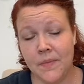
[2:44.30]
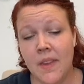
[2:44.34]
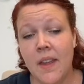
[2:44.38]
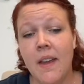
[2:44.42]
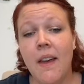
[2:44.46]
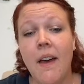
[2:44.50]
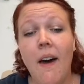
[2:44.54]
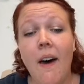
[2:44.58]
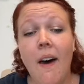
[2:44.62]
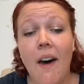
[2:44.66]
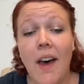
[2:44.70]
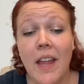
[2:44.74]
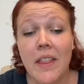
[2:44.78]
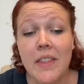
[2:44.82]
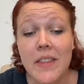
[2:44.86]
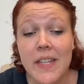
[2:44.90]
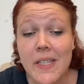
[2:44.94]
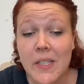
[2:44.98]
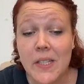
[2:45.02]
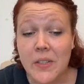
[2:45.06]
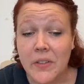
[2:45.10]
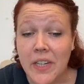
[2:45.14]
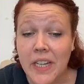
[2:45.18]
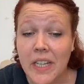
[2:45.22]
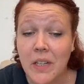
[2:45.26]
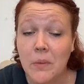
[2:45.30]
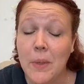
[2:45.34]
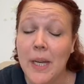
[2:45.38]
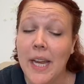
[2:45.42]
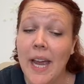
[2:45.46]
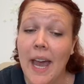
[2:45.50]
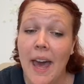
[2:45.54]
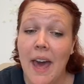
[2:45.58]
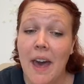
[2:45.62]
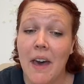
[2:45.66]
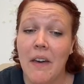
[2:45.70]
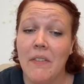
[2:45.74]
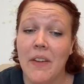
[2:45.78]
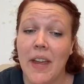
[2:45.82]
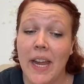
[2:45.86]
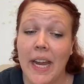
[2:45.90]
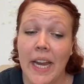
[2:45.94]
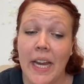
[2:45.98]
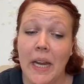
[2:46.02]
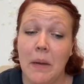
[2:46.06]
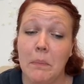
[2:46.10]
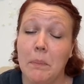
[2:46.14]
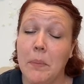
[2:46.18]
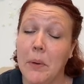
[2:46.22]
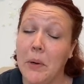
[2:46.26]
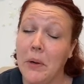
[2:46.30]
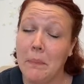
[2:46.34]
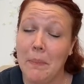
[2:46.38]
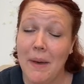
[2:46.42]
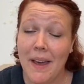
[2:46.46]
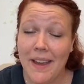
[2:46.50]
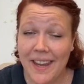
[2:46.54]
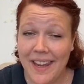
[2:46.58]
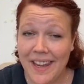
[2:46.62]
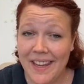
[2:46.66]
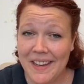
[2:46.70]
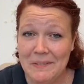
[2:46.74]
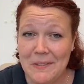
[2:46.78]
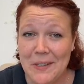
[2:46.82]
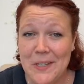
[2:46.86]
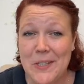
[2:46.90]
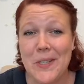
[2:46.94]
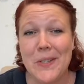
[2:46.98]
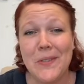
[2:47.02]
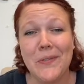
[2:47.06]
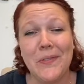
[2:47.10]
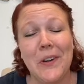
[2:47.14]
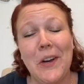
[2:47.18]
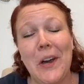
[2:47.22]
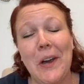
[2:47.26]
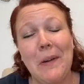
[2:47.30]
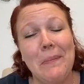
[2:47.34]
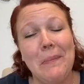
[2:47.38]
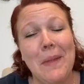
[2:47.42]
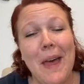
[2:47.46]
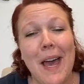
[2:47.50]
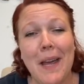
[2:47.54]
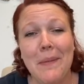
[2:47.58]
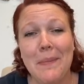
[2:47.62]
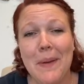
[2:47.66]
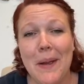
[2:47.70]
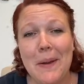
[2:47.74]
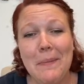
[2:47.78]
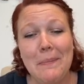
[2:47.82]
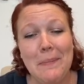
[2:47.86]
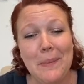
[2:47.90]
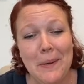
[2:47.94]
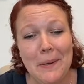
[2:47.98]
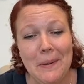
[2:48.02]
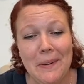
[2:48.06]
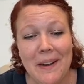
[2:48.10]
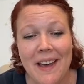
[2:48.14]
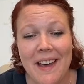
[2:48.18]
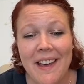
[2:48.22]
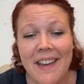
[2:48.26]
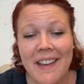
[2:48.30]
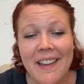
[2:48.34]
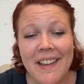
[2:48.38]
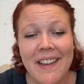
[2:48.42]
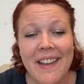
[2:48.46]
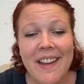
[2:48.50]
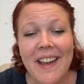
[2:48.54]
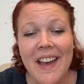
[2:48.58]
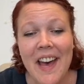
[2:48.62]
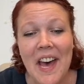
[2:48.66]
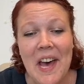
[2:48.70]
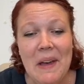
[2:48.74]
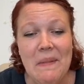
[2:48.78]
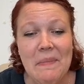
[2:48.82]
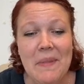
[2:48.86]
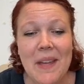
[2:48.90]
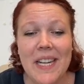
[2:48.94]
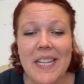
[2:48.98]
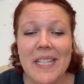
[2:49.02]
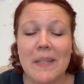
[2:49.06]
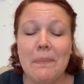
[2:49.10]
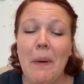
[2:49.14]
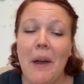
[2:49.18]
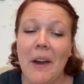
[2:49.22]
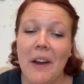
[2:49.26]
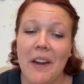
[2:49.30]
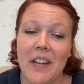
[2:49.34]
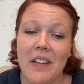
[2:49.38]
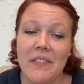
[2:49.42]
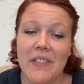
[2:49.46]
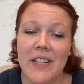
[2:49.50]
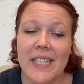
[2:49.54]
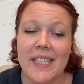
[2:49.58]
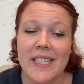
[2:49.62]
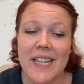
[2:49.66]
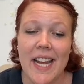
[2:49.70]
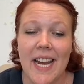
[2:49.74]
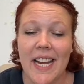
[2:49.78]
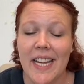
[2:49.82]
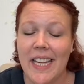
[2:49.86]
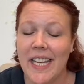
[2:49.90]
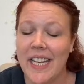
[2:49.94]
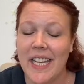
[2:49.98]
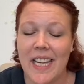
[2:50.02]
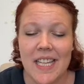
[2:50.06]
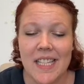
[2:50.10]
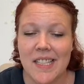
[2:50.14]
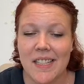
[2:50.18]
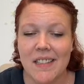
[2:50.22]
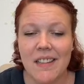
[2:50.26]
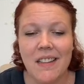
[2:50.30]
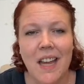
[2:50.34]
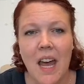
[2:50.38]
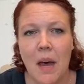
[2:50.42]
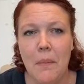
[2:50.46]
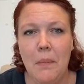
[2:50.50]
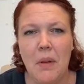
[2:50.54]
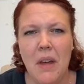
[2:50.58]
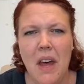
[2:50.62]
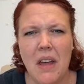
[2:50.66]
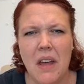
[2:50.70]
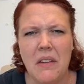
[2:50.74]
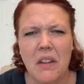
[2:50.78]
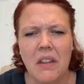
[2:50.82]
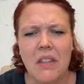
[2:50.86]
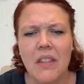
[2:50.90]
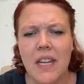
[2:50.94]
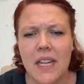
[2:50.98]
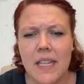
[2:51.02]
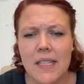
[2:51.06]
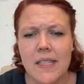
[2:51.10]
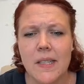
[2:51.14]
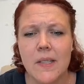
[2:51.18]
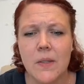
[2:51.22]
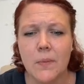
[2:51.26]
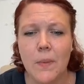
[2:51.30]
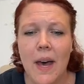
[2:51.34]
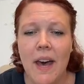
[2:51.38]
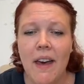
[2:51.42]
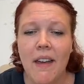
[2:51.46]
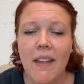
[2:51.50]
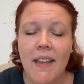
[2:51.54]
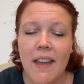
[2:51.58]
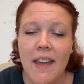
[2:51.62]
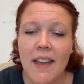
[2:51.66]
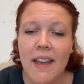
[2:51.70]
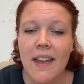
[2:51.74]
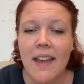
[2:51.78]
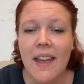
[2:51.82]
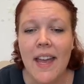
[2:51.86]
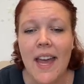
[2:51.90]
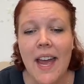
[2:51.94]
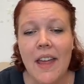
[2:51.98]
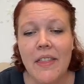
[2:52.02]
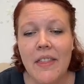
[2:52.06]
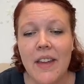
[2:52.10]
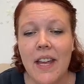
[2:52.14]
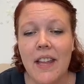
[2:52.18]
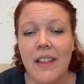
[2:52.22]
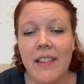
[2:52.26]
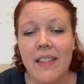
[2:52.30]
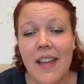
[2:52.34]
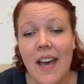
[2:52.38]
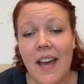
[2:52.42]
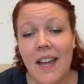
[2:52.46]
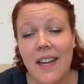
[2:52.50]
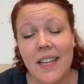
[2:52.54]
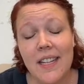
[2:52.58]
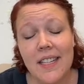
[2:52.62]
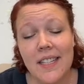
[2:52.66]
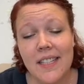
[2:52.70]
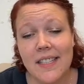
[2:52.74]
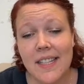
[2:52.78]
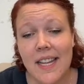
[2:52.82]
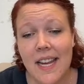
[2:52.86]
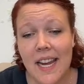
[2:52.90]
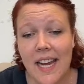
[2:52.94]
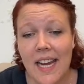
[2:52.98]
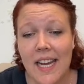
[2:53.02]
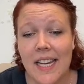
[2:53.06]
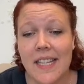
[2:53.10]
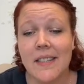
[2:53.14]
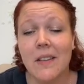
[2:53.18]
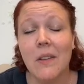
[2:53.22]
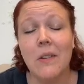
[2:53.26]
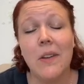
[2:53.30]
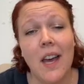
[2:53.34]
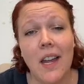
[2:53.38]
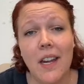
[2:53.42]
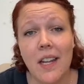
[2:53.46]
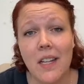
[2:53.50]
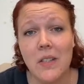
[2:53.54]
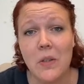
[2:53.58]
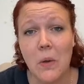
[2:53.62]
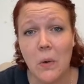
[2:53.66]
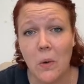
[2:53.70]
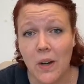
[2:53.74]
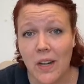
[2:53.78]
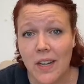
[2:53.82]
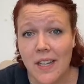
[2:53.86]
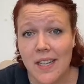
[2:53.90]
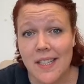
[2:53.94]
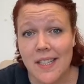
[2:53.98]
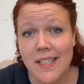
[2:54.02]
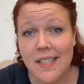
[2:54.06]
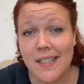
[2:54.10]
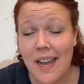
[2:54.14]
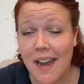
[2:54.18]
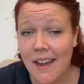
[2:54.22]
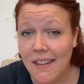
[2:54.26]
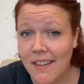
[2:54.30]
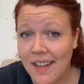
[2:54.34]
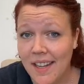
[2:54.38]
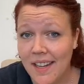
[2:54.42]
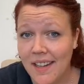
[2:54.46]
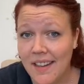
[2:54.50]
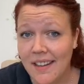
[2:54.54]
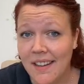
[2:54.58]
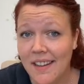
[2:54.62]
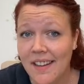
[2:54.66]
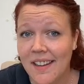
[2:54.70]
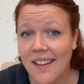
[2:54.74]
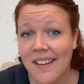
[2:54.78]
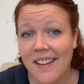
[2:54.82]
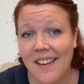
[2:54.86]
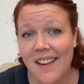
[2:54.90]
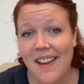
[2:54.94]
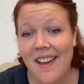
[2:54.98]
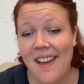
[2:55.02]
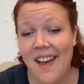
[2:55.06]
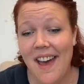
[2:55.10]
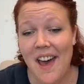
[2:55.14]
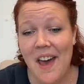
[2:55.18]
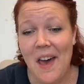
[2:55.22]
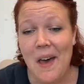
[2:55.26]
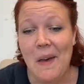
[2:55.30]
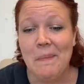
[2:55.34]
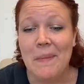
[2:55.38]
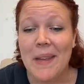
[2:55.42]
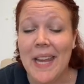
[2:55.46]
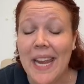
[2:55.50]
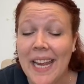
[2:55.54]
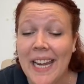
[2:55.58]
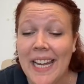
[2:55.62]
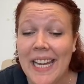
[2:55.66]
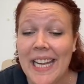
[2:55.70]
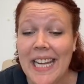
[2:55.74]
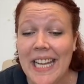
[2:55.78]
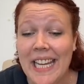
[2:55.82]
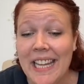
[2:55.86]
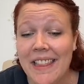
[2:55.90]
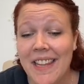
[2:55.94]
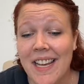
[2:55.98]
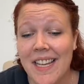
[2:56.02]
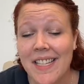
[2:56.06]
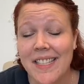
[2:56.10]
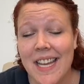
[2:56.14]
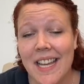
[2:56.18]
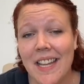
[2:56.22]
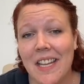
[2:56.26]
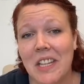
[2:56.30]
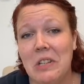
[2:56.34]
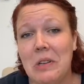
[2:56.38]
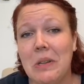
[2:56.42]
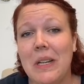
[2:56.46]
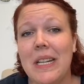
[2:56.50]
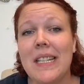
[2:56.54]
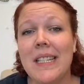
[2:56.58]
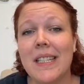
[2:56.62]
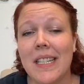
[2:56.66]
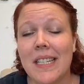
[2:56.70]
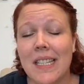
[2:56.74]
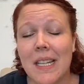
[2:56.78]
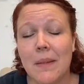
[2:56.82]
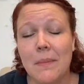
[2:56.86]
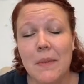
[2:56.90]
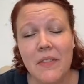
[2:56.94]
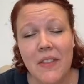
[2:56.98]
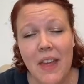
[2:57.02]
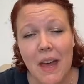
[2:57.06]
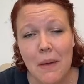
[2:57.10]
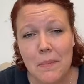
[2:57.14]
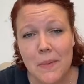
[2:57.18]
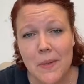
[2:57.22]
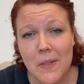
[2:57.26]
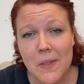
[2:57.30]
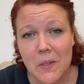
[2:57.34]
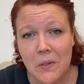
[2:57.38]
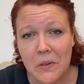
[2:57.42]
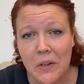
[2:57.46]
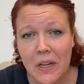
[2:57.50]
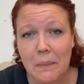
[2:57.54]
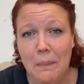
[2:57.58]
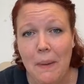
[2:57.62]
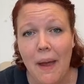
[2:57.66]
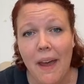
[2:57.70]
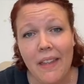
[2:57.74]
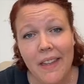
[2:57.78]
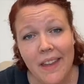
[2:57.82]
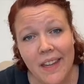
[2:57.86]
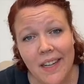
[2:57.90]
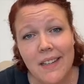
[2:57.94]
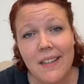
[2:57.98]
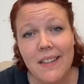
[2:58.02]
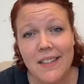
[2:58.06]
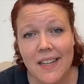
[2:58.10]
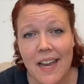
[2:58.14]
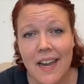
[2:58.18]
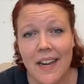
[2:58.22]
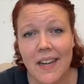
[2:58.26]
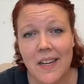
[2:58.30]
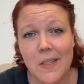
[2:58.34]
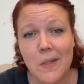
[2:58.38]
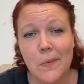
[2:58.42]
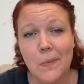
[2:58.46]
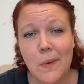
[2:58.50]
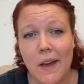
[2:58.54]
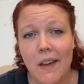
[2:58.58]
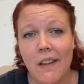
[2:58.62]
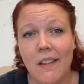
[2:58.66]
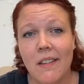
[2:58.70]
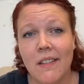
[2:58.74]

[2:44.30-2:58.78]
On this screen we have a Buddha bucket, which is for our black bear Buddha. That is part of his diet. He gets a couple other things as well. And then that is a sulcata tortoise salad. And in that salad you can see some of that Missouri pellet diet as well.